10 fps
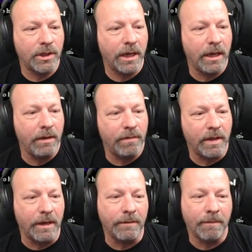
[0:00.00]
Dave
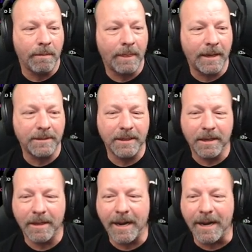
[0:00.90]
then. That's the end
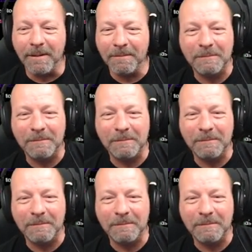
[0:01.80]
of that.